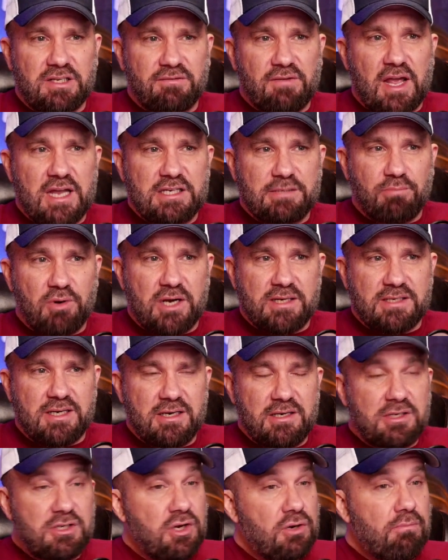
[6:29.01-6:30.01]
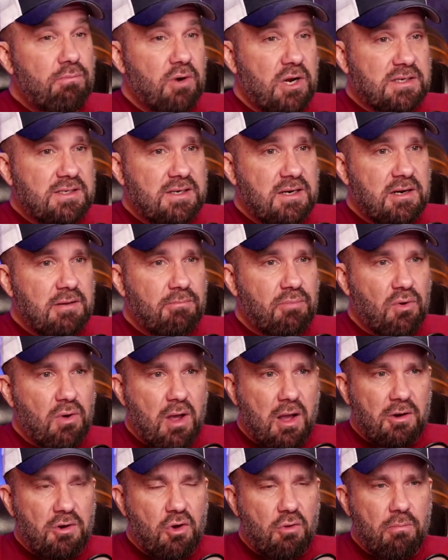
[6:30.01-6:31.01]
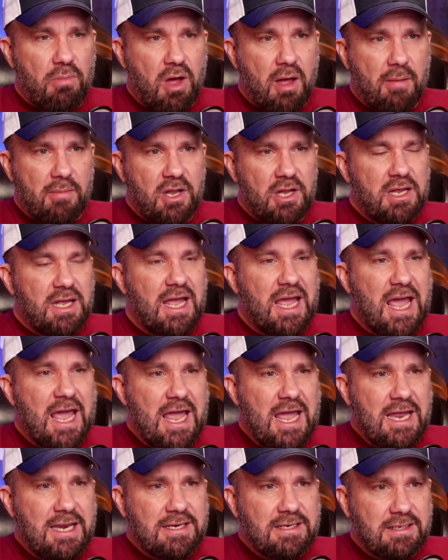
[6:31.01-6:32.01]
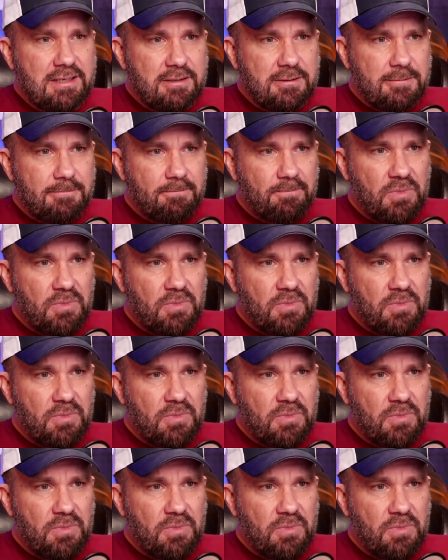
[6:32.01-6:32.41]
as vice president to President Barack Obama end.